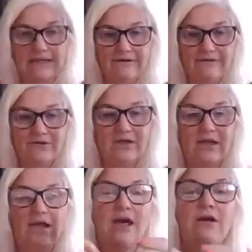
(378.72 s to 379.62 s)
lift,
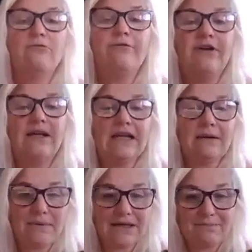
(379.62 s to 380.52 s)

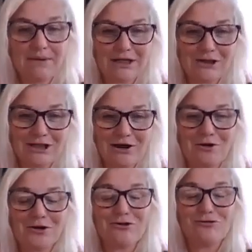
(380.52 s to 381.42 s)
revealing a bigger picture
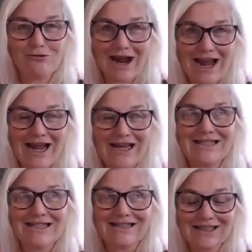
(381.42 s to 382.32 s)
on a
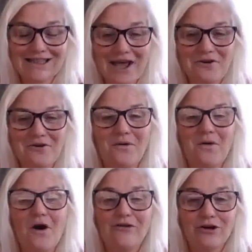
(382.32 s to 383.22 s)
grander
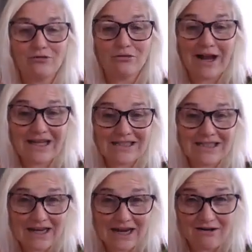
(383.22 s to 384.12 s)
scale of a
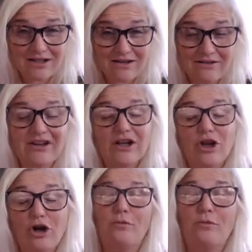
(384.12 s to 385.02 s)
grander narrative in
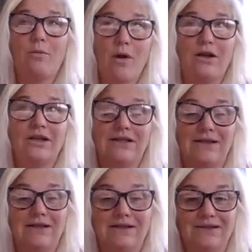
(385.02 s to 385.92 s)
global
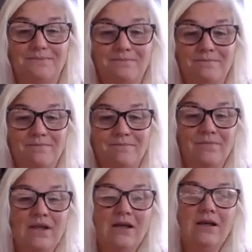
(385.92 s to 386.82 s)
politics.
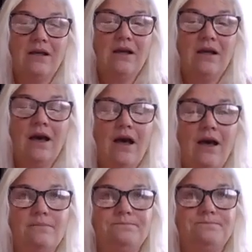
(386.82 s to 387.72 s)

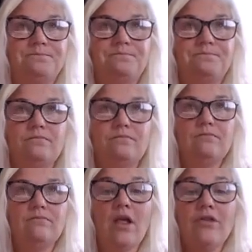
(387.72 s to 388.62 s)
The
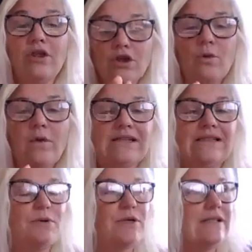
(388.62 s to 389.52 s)

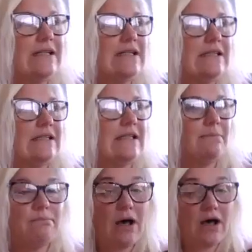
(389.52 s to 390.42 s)
US President
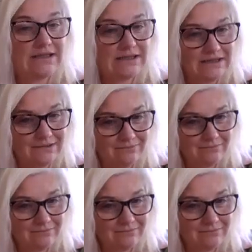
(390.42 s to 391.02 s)
Biden